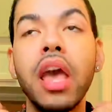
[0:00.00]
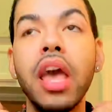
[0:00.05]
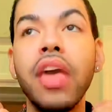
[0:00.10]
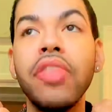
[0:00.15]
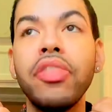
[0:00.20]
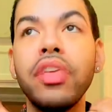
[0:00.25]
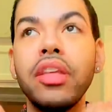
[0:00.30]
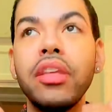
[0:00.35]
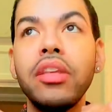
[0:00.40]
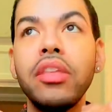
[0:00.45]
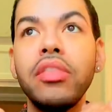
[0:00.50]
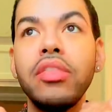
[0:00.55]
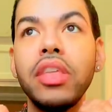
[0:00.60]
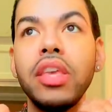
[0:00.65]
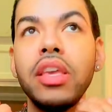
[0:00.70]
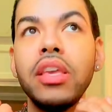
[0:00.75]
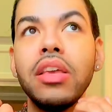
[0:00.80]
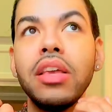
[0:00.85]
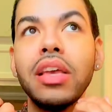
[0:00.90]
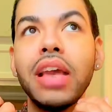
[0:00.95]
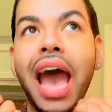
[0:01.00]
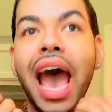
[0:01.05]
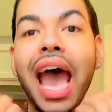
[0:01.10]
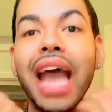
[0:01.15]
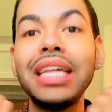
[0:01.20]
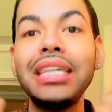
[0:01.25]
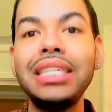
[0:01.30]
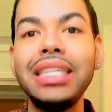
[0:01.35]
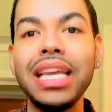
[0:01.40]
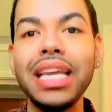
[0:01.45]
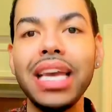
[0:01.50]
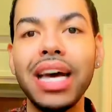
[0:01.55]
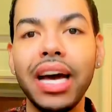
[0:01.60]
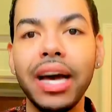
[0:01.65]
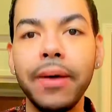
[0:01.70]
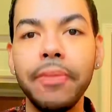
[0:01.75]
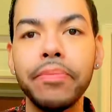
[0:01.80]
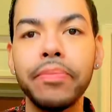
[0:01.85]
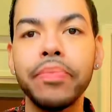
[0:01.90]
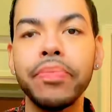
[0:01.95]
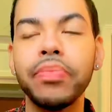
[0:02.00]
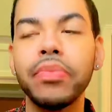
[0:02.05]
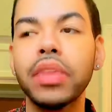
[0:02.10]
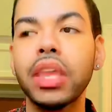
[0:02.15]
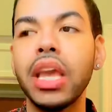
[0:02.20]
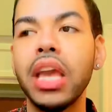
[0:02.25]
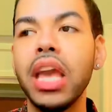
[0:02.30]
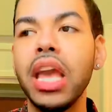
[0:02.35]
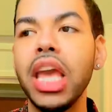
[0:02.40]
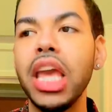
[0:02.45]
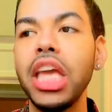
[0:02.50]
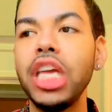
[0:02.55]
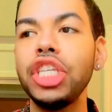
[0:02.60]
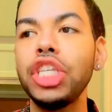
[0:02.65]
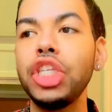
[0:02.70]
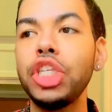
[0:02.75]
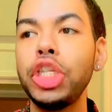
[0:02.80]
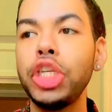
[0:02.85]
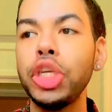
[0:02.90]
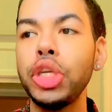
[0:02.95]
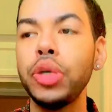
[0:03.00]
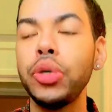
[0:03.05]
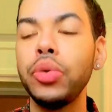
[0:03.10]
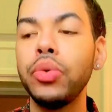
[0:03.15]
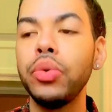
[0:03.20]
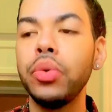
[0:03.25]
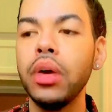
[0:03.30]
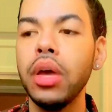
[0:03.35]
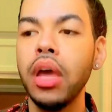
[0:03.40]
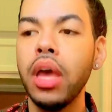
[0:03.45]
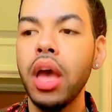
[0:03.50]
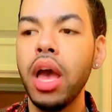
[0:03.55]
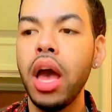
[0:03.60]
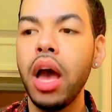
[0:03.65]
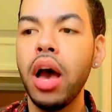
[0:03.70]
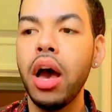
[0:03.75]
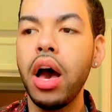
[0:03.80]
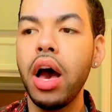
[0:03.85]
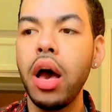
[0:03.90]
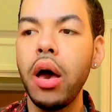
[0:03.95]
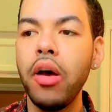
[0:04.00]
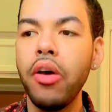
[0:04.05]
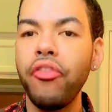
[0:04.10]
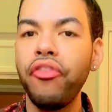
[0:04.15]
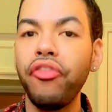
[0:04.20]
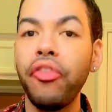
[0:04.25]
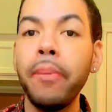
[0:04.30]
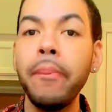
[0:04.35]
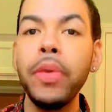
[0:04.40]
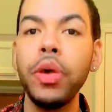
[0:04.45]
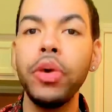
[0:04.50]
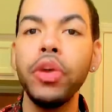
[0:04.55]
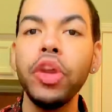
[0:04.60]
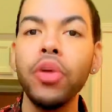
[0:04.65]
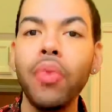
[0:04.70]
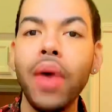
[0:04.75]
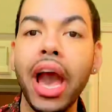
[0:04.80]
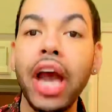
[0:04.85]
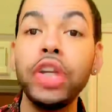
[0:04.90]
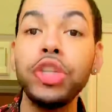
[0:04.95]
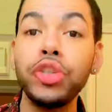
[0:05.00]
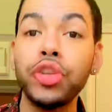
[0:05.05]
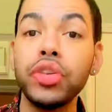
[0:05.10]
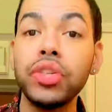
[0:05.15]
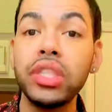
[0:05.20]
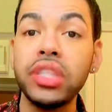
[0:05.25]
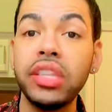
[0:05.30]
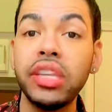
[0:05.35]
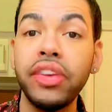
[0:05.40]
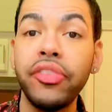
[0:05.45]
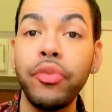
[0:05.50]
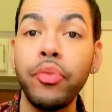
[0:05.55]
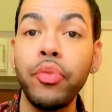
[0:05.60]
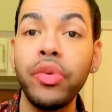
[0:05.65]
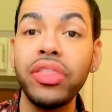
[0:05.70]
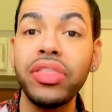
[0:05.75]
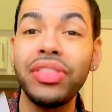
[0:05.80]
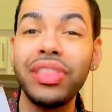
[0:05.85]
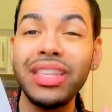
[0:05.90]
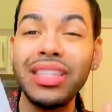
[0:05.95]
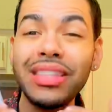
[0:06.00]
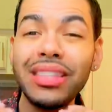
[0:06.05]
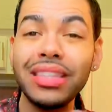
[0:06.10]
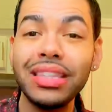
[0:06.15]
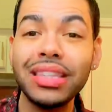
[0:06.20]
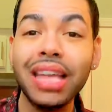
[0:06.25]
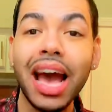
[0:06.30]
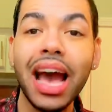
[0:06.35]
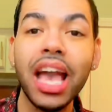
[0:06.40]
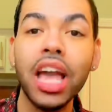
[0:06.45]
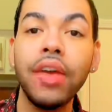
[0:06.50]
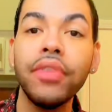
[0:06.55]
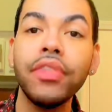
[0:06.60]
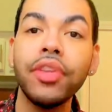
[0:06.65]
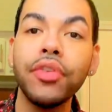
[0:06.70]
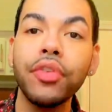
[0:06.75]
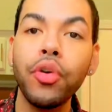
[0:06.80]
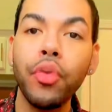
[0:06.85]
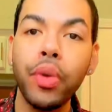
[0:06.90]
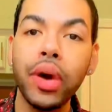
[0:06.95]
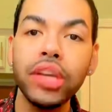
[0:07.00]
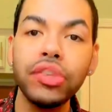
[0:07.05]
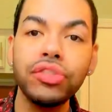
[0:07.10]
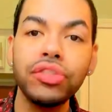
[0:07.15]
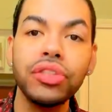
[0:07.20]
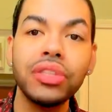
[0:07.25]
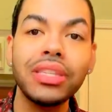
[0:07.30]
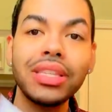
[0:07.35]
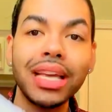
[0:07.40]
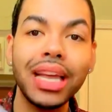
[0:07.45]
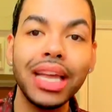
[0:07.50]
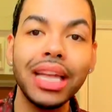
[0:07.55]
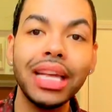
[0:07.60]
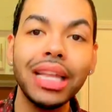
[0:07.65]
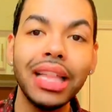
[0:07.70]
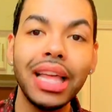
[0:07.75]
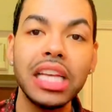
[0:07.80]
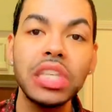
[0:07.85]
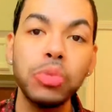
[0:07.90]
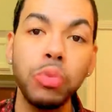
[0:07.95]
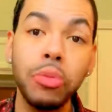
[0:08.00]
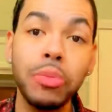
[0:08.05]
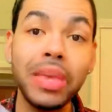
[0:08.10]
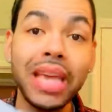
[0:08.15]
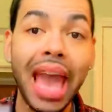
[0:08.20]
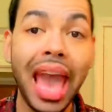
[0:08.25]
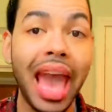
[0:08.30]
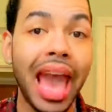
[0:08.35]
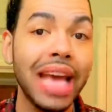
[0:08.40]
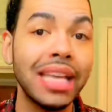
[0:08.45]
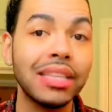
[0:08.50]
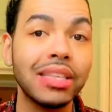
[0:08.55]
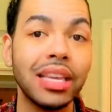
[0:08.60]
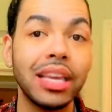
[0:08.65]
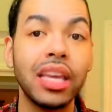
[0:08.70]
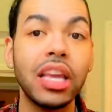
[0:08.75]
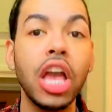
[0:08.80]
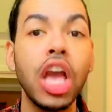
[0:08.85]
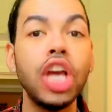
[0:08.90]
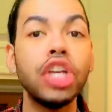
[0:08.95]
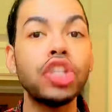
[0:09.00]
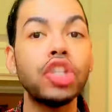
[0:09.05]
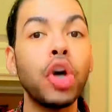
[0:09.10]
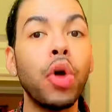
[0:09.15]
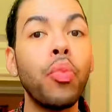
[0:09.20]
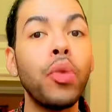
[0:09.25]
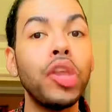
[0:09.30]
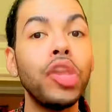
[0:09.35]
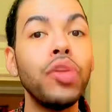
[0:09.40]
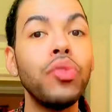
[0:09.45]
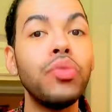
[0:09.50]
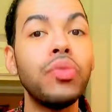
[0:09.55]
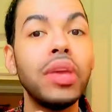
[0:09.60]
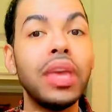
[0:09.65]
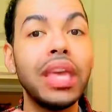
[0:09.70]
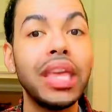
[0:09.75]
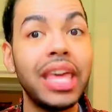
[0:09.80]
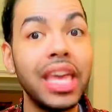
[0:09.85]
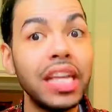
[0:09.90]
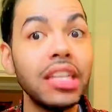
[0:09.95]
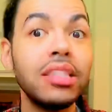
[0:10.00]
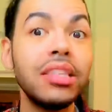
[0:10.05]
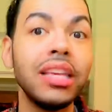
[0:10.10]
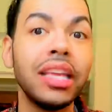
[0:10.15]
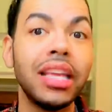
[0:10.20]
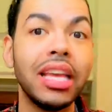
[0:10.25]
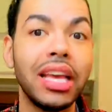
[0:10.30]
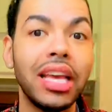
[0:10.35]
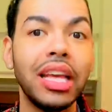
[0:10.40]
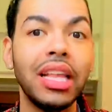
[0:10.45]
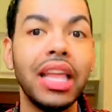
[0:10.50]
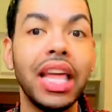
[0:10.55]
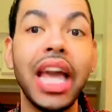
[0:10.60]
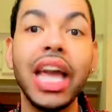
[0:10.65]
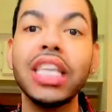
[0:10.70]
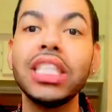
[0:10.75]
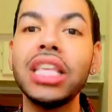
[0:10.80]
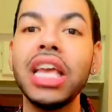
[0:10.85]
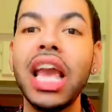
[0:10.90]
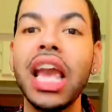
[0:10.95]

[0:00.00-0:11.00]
the idea is to familiarize yourself with the style of questions NCLEX will be asking. So when you get to NCLEX,